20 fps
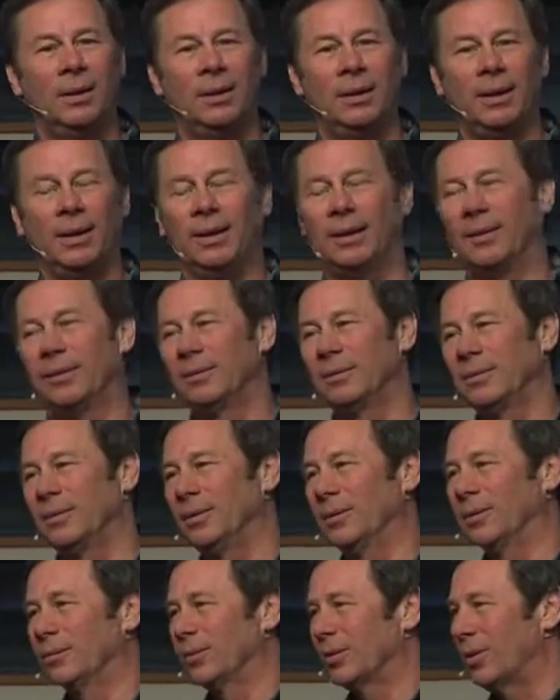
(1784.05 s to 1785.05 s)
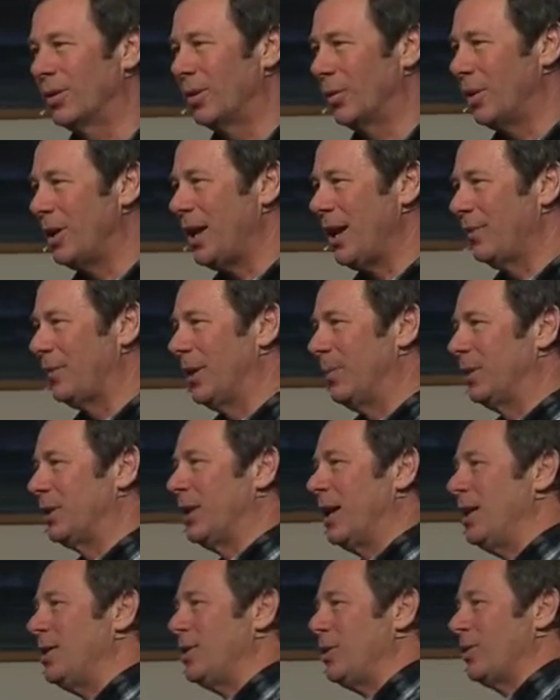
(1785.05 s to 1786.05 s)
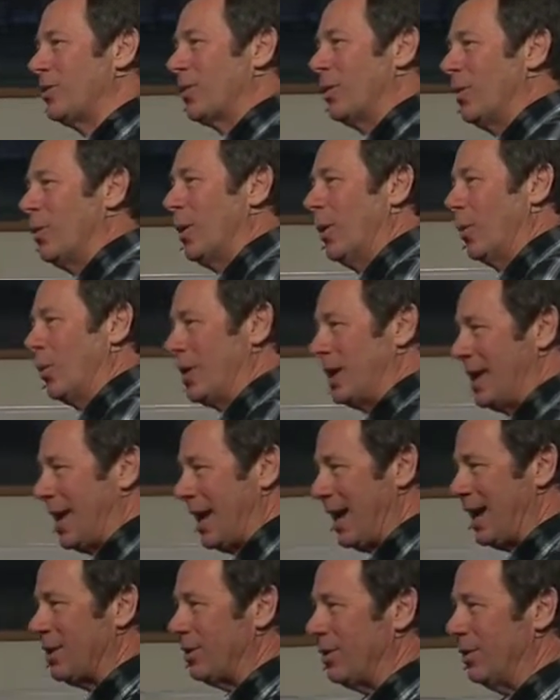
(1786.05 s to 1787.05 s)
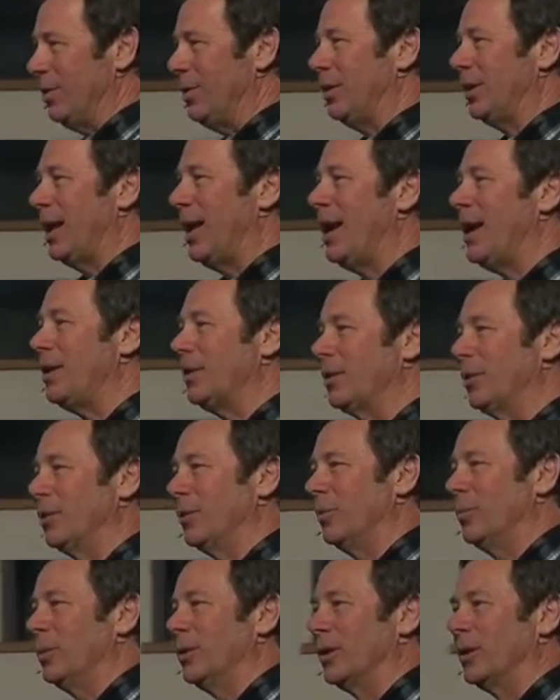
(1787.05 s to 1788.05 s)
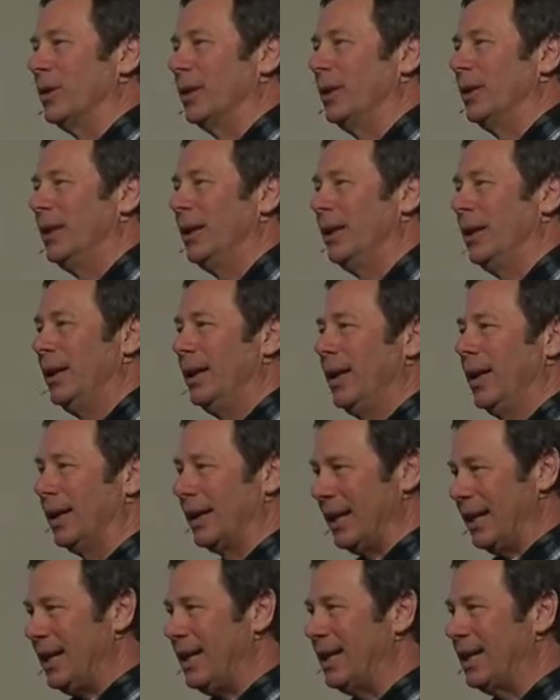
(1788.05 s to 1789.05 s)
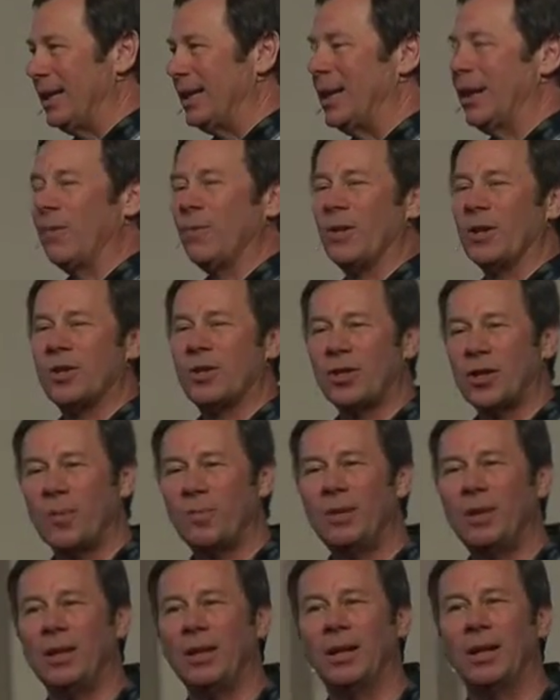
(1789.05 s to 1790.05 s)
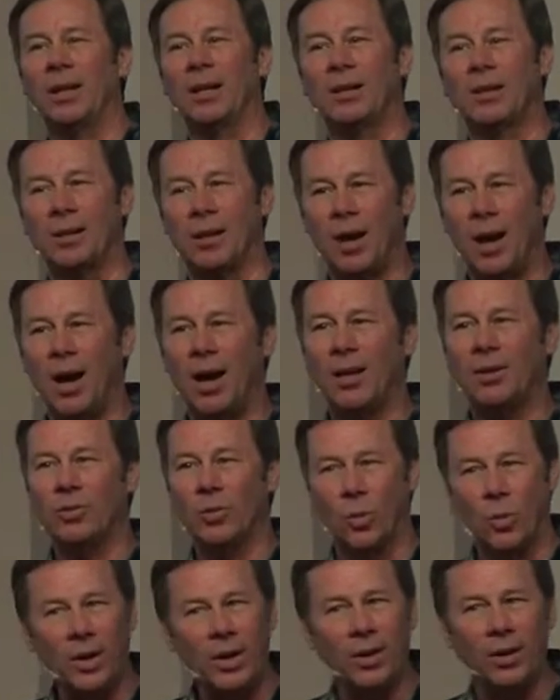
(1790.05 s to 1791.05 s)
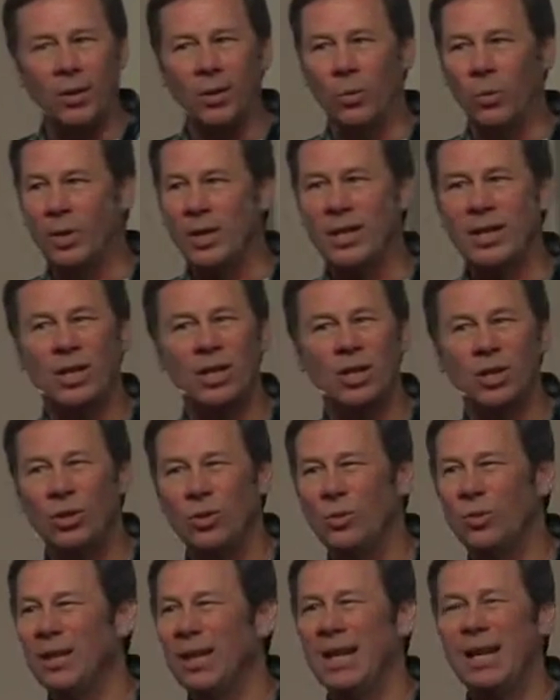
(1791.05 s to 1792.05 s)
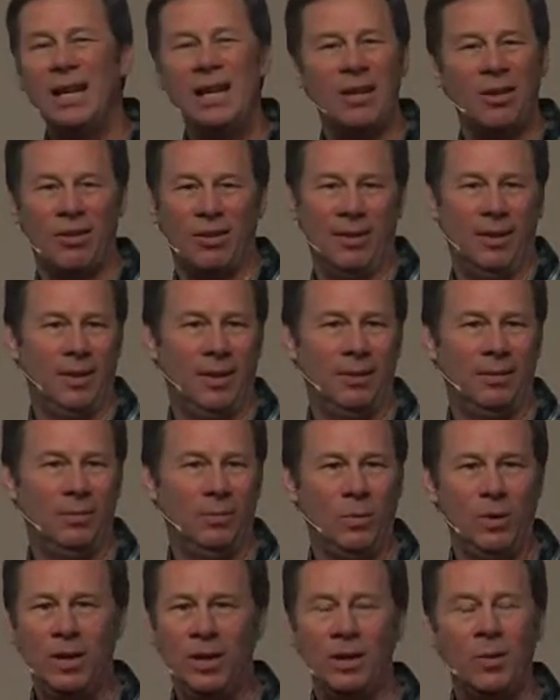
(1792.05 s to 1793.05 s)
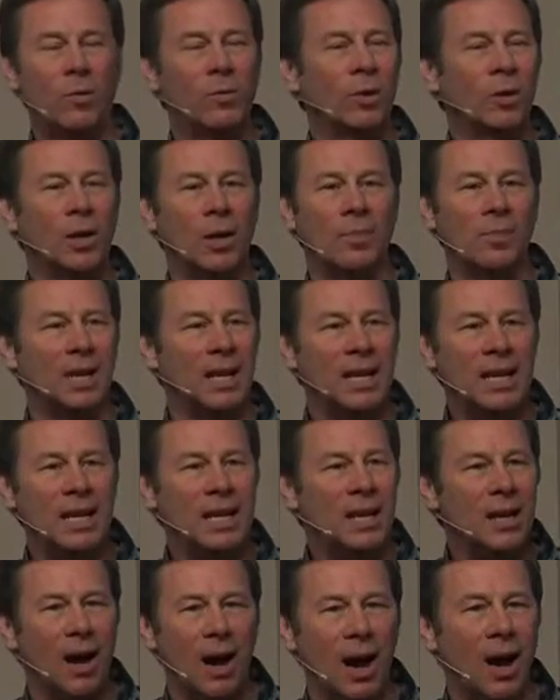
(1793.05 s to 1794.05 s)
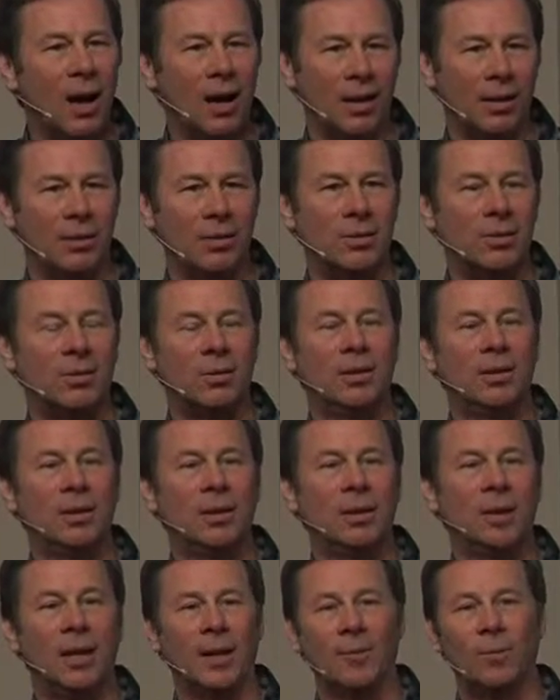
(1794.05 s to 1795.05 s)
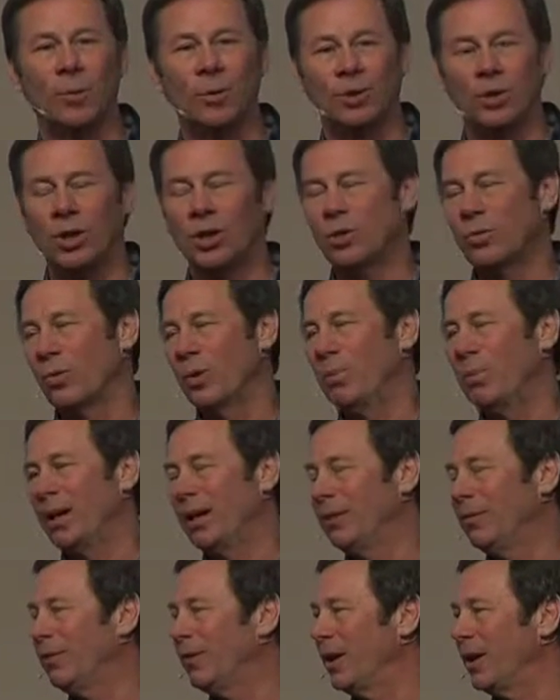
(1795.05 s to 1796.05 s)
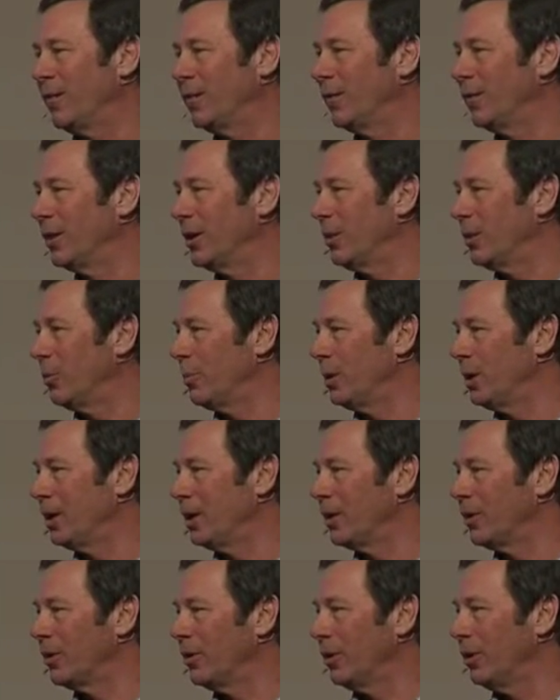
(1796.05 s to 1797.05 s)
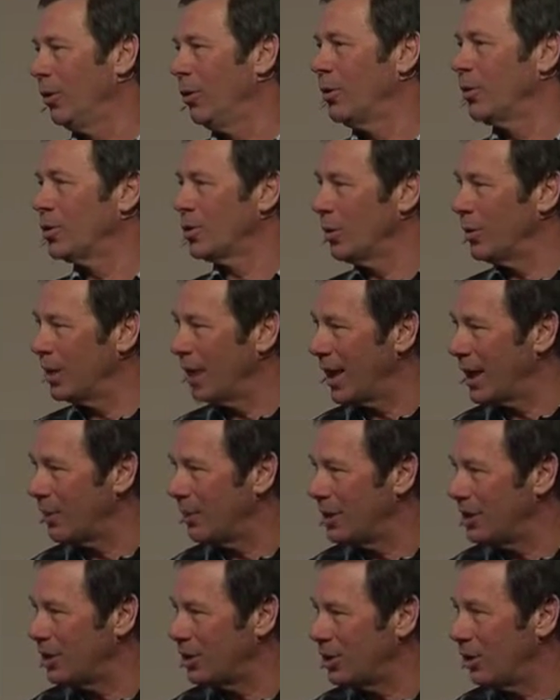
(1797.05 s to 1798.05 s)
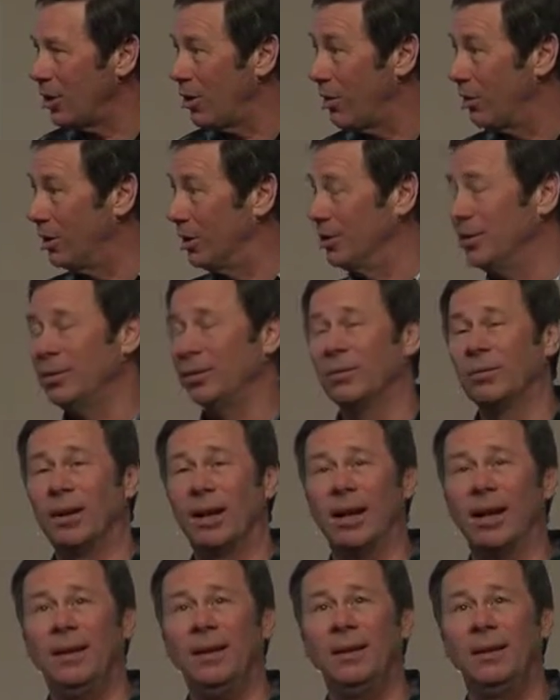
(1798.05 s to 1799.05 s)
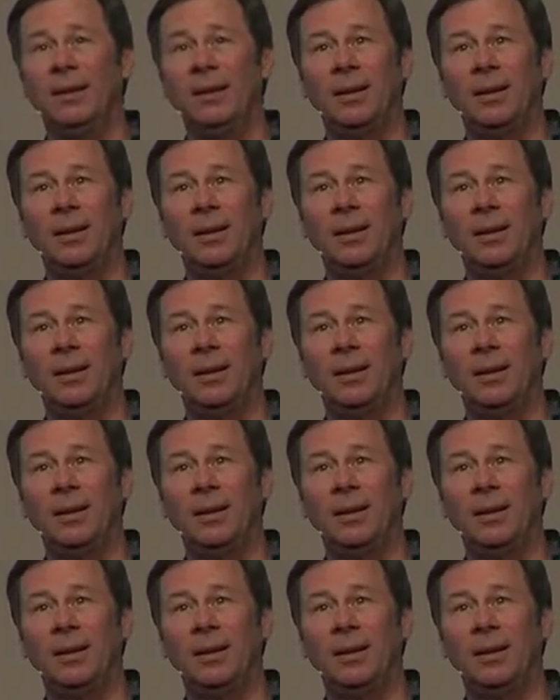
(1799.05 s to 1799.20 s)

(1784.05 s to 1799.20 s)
Now, you know, certainly we have limitations on what we can do and can't do, but again, if it's something that is God's will, we can do anything. We can overcome any odds if we'll just remain faithful and obedient to the Lord. So we got to be determined, right?